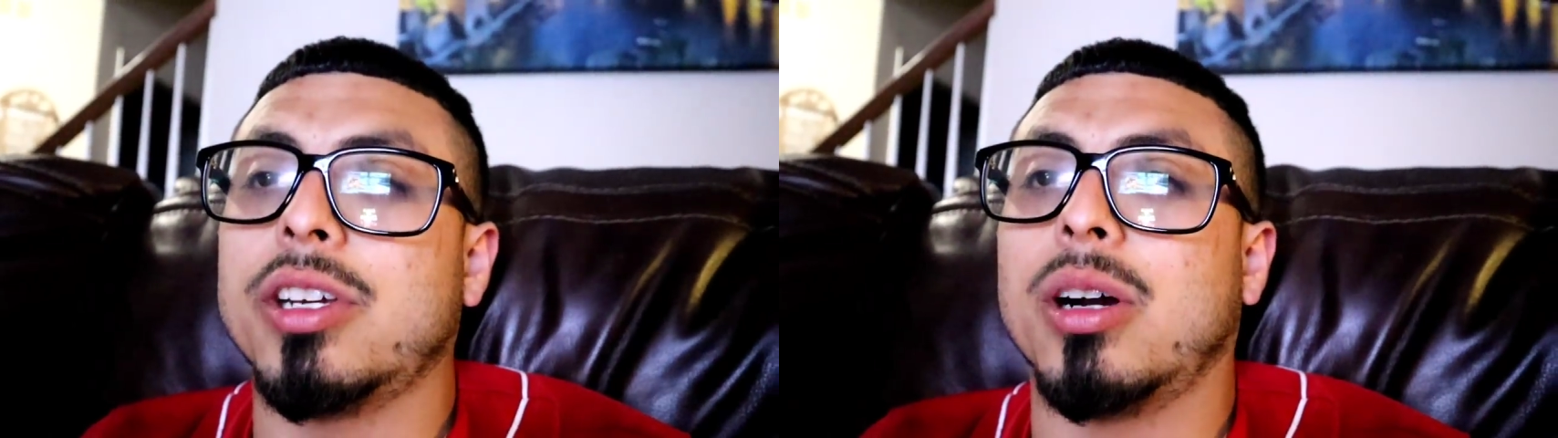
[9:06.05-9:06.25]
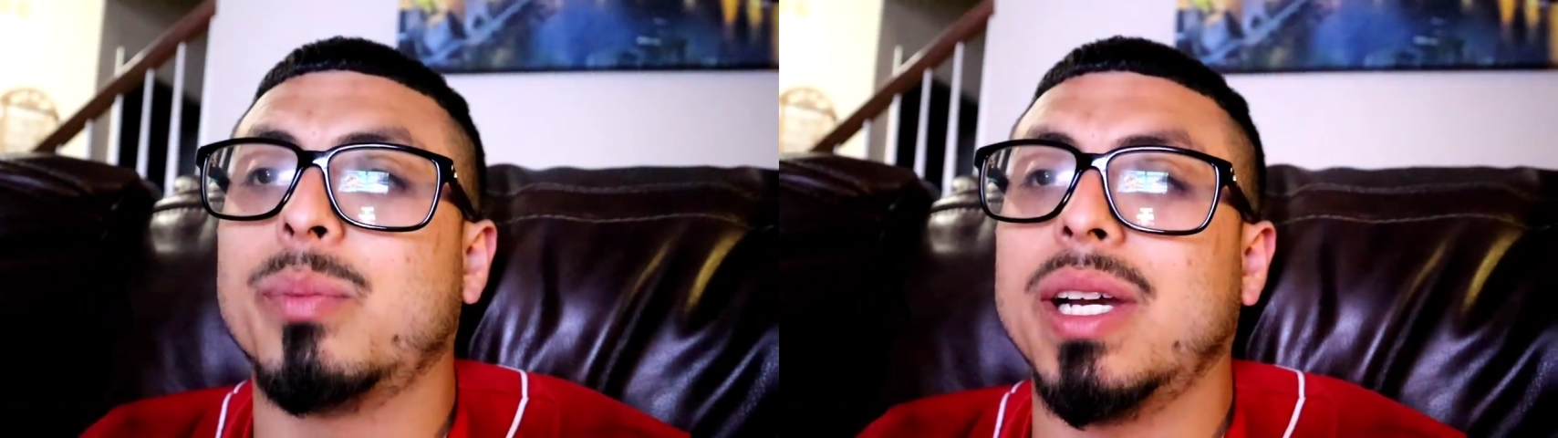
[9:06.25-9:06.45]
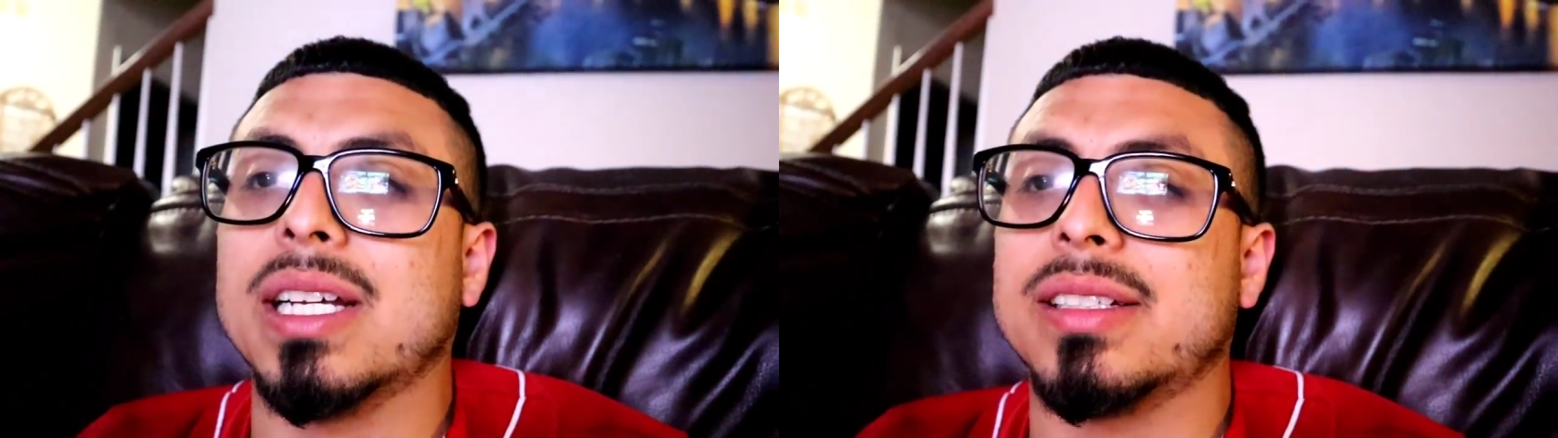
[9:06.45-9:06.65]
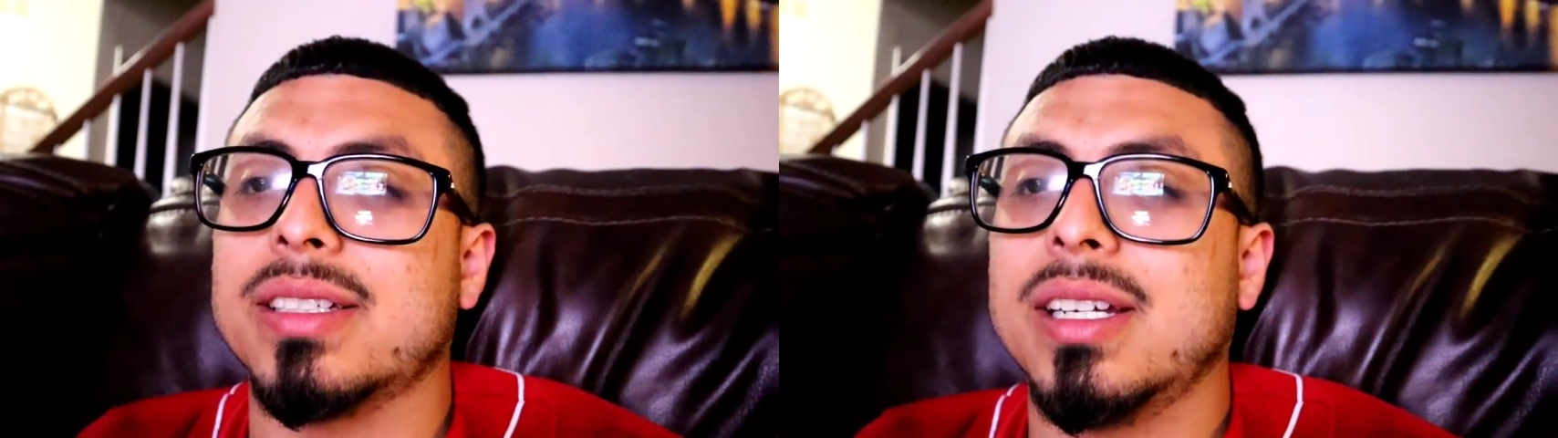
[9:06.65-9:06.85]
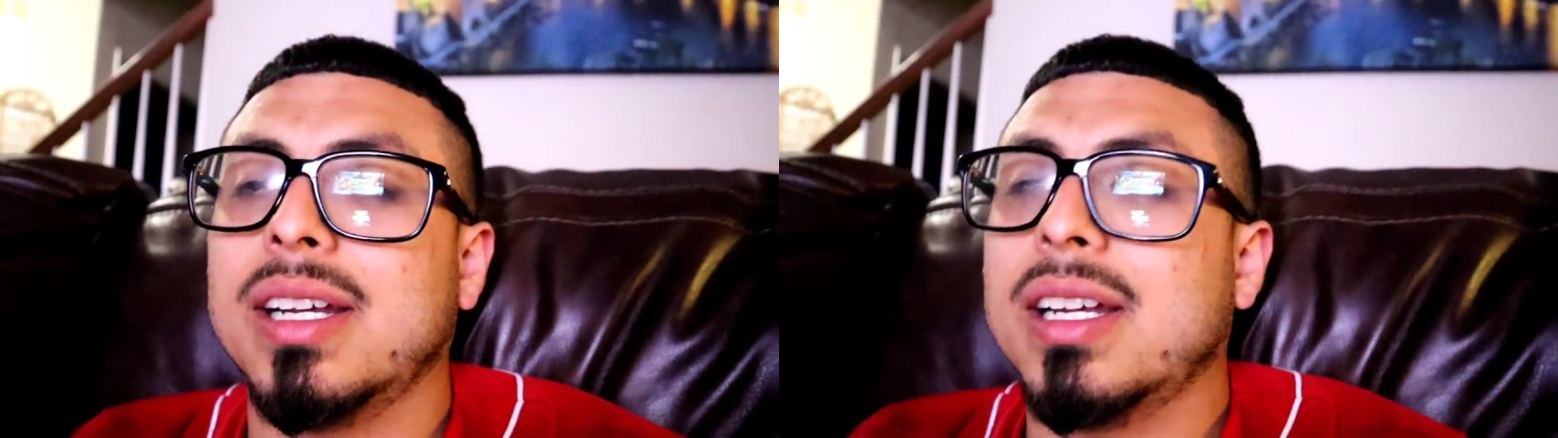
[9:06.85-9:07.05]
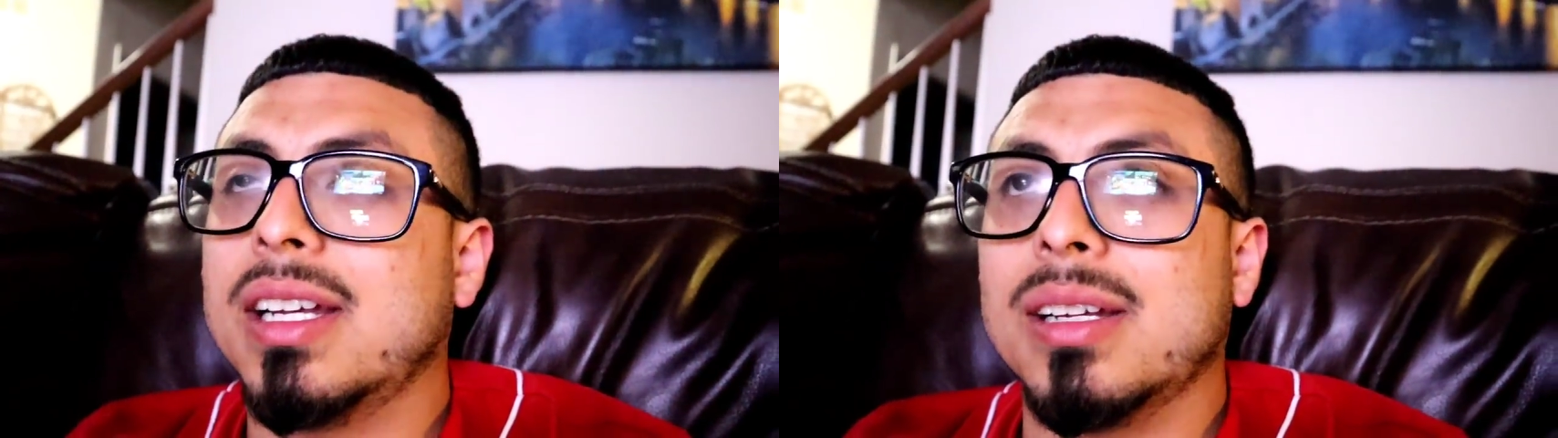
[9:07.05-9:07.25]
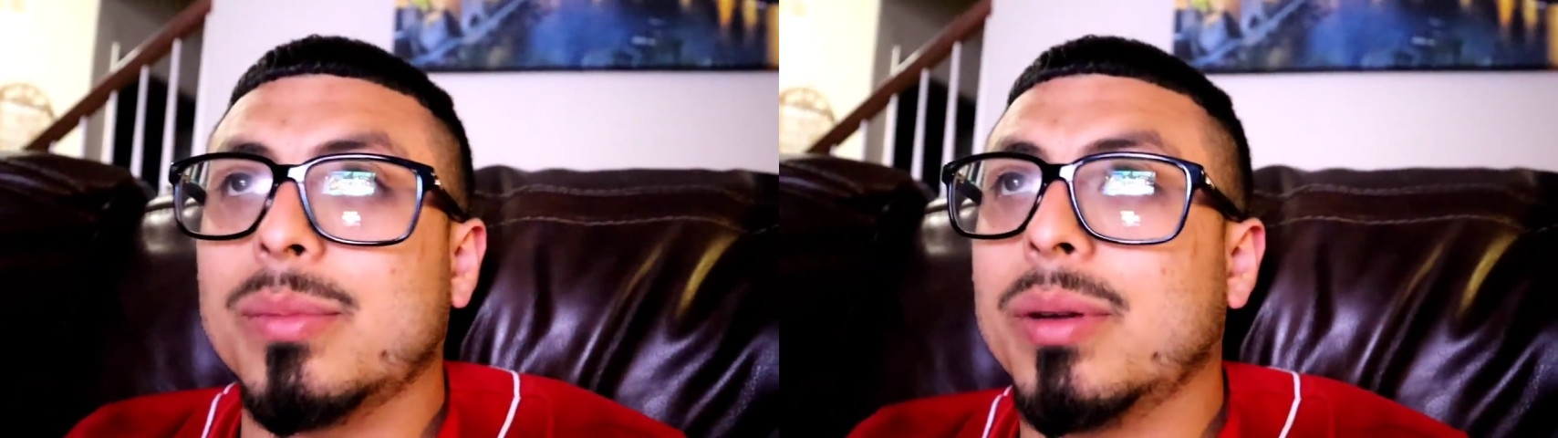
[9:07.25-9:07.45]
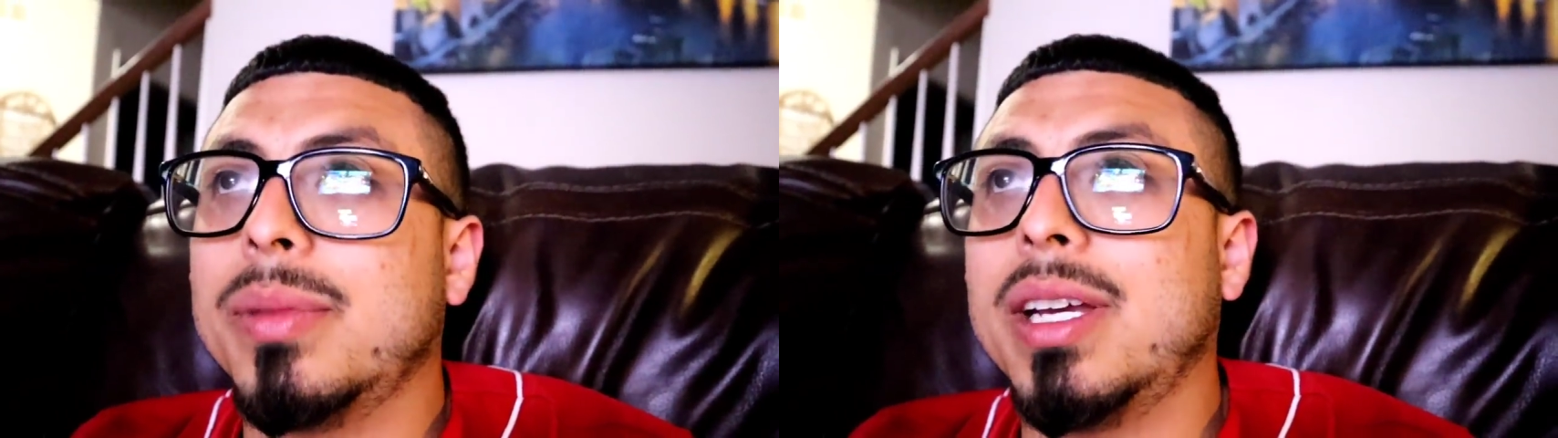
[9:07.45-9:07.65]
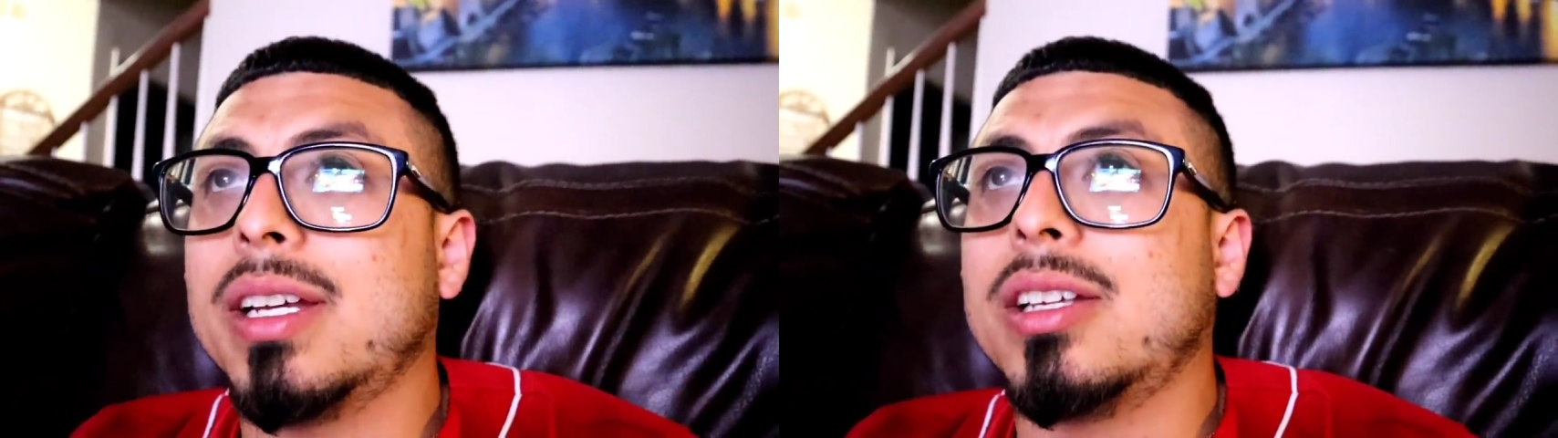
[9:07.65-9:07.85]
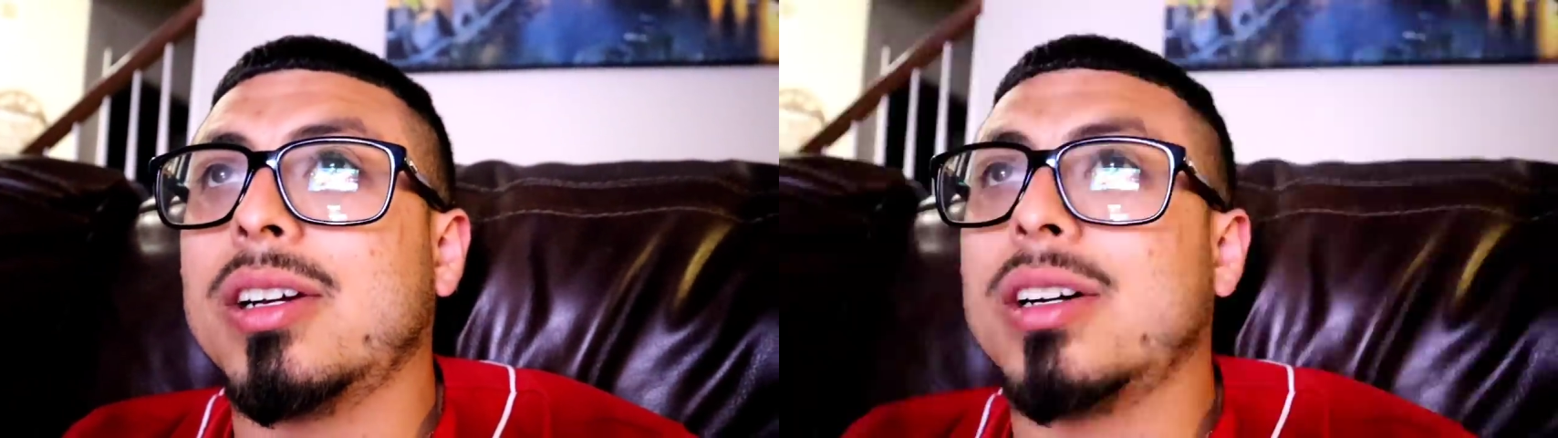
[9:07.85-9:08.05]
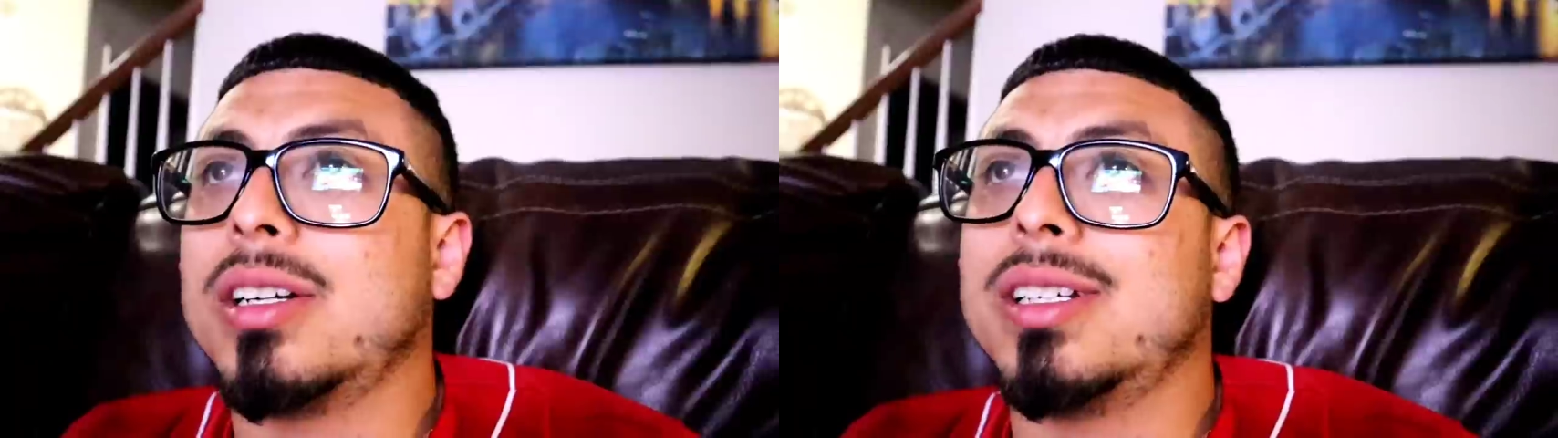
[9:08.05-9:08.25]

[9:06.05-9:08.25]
y'all bets. But man, y'all,